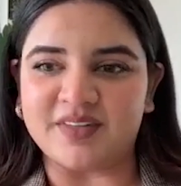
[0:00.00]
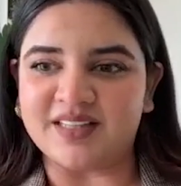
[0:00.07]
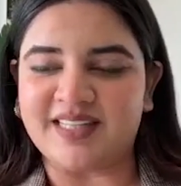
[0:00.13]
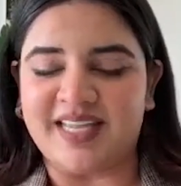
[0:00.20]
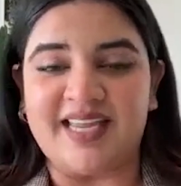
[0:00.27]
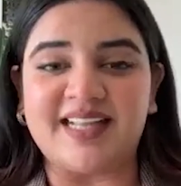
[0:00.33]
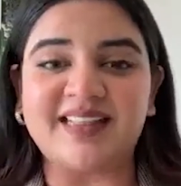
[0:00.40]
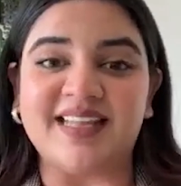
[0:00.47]

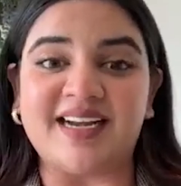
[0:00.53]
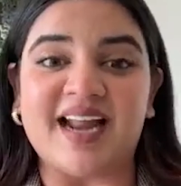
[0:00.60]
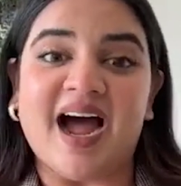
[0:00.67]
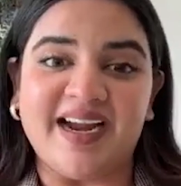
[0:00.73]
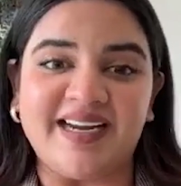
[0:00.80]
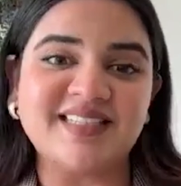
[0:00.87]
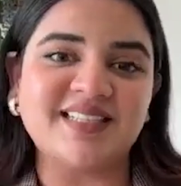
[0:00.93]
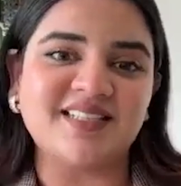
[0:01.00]
thing that
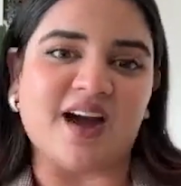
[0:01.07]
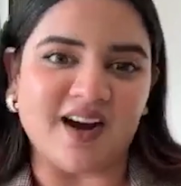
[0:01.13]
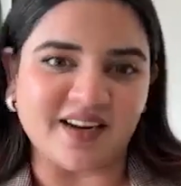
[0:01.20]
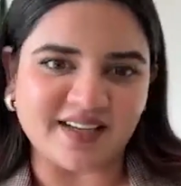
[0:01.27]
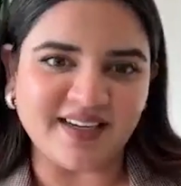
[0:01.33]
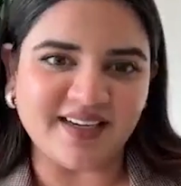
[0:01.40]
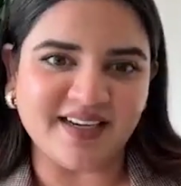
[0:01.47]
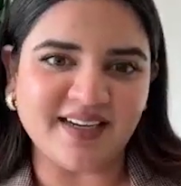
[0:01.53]
I
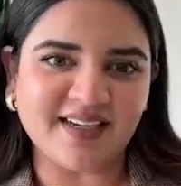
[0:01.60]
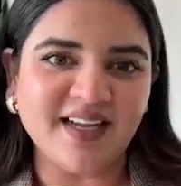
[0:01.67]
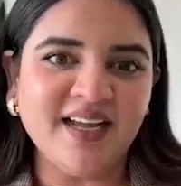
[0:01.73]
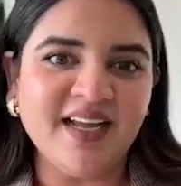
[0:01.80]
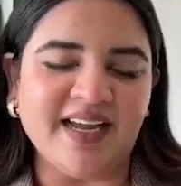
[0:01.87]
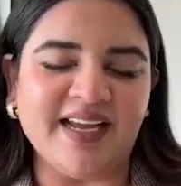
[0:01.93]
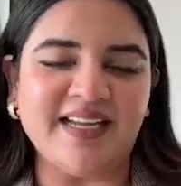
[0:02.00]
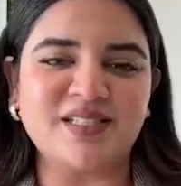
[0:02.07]
started it,
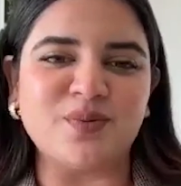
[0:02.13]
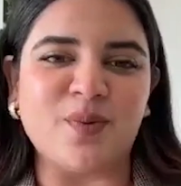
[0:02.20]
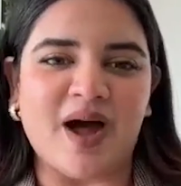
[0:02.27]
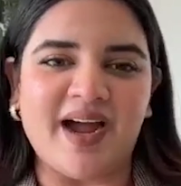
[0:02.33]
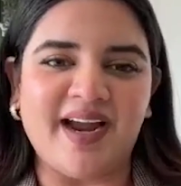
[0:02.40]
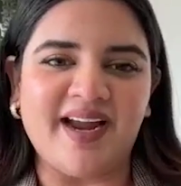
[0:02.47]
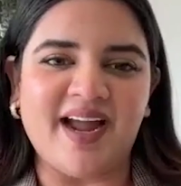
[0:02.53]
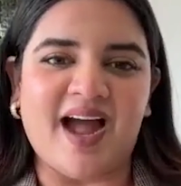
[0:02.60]
is
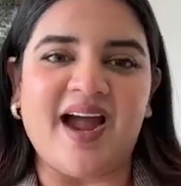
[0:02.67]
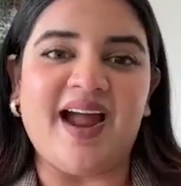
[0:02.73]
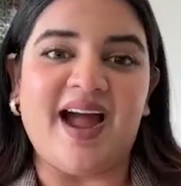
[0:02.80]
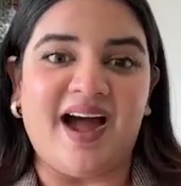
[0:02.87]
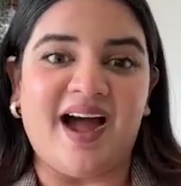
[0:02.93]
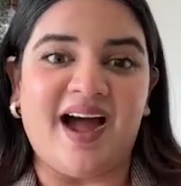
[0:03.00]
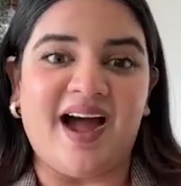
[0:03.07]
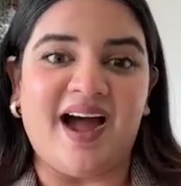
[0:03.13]
why I
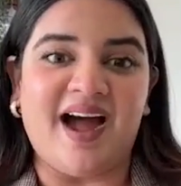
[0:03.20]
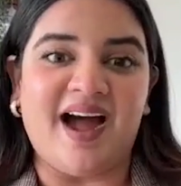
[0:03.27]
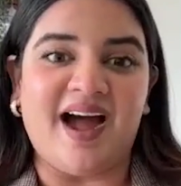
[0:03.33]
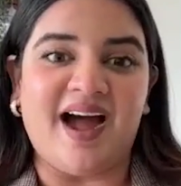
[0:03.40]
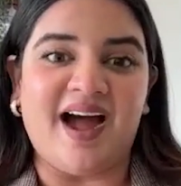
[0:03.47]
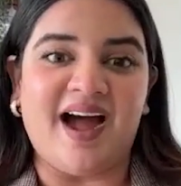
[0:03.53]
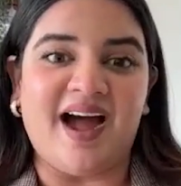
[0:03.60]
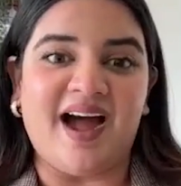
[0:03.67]
have
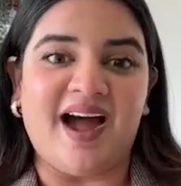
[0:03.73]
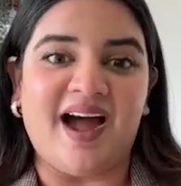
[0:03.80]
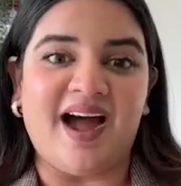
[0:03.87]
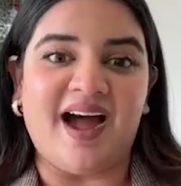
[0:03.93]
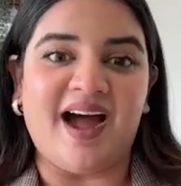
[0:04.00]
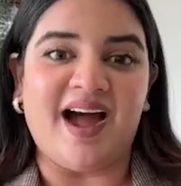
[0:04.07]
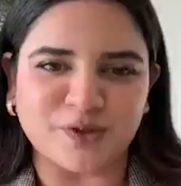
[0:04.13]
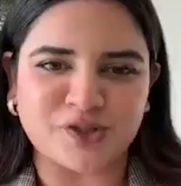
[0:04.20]
the
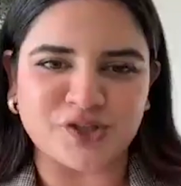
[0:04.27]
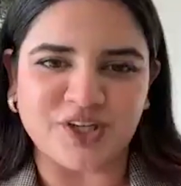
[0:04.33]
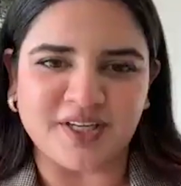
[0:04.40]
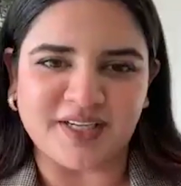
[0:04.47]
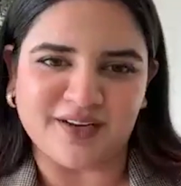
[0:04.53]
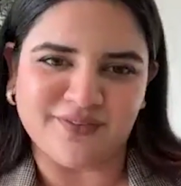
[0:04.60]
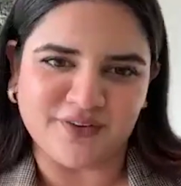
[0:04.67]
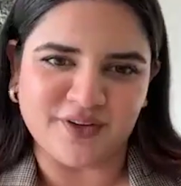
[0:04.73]
first
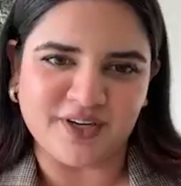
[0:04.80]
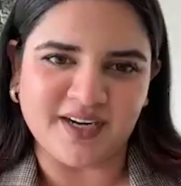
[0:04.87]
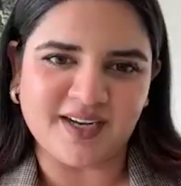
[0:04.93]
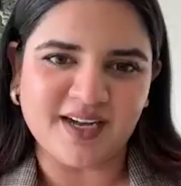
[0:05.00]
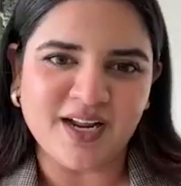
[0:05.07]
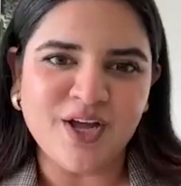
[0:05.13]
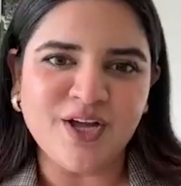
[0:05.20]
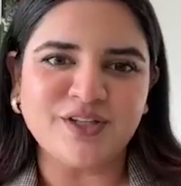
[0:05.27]
opportunity for it.